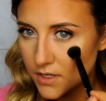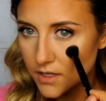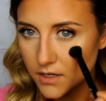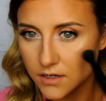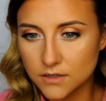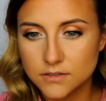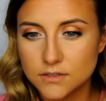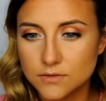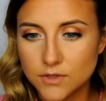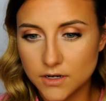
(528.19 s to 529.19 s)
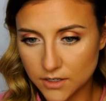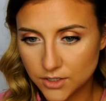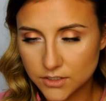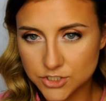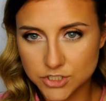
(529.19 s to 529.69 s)
and then I
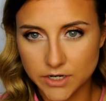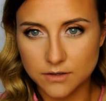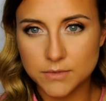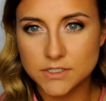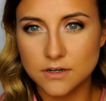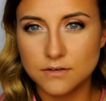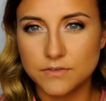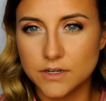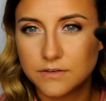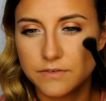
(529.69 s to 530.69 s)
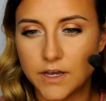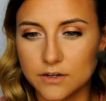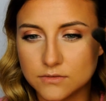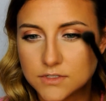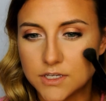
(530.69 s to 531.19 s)
look straight at myself, and if I
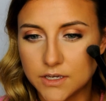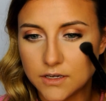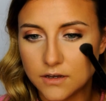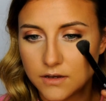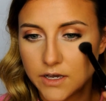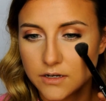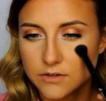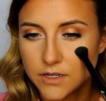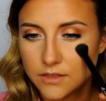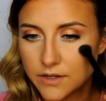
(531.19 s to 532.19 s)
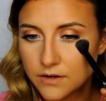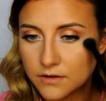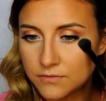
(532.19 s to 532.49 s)
don't see it, I'll add it right there.